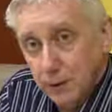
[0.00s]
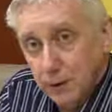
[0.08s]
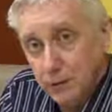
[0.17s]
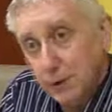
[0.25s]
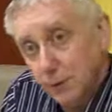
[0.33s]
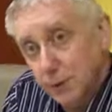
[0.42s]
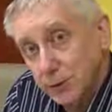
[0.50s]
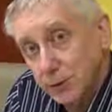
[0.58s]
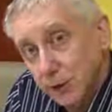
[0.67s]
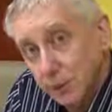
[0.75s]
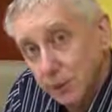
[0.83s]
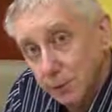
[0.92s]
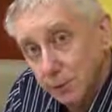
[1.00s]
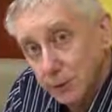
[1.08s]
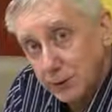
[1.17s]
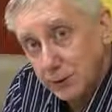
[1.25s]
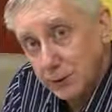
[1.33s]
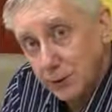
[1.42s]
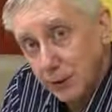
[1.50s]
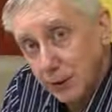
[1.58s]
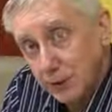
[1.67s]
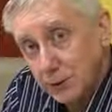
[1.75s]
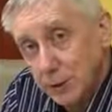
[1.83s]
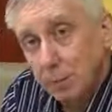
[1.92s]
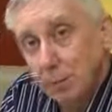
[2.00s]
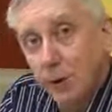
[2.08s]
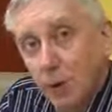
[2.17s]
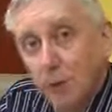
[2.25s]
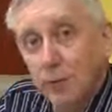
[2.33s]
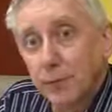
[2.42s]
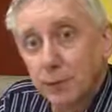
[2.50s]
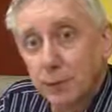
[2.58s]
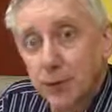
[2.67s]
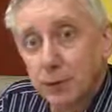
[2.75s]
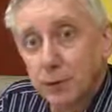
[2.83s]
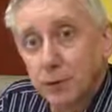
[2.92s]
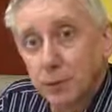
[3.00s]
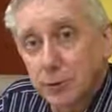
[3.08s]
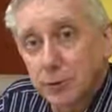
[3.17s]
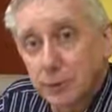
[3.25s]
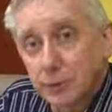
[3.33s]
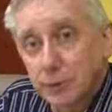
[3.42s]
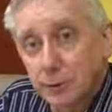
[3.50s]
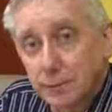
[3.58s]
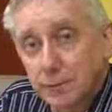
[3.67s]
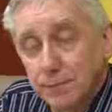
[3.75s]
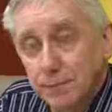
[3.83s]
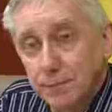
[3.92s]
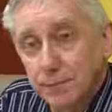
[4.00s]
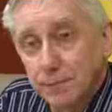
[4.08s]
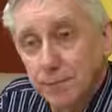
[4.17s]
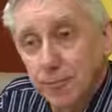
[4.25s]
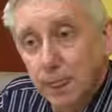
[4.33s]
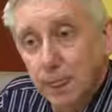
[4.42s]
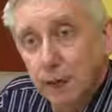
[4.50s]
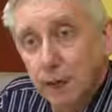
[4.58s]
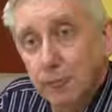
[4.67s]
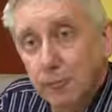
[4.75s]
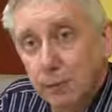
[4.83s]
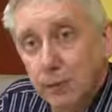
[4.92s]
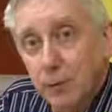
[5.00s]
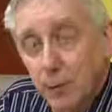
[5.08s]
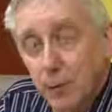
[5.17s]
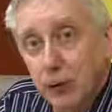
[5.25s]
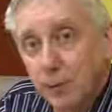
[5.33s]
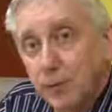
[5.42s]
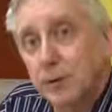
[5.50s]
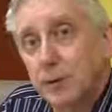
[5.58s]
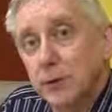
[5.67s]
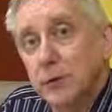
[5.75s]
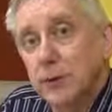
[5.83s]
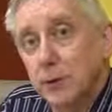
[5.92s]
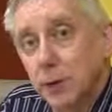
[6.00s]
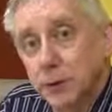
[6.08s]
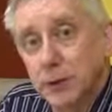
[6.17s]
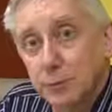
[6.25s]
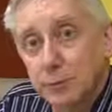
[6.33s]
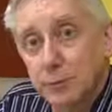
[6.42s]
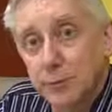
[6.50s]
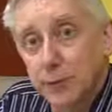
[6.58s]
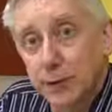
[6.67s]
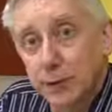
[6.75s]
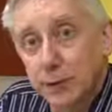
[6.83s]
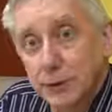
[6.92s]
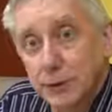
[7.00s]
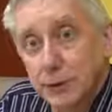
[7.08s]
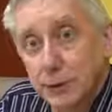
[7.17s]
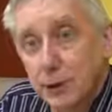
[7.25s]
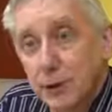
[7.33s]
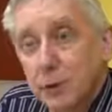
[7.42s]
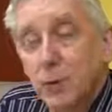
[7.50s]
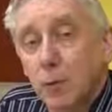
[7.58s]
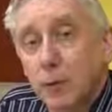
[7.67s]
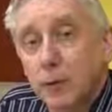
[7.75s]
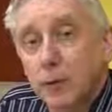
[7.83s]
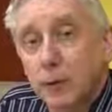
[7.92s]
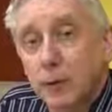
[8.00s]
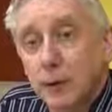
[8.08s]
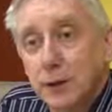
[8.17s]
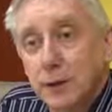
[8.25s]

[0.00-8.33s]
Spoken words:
So if you're sending a business case beyond the medical profession, you may well have to use concepts and phrases which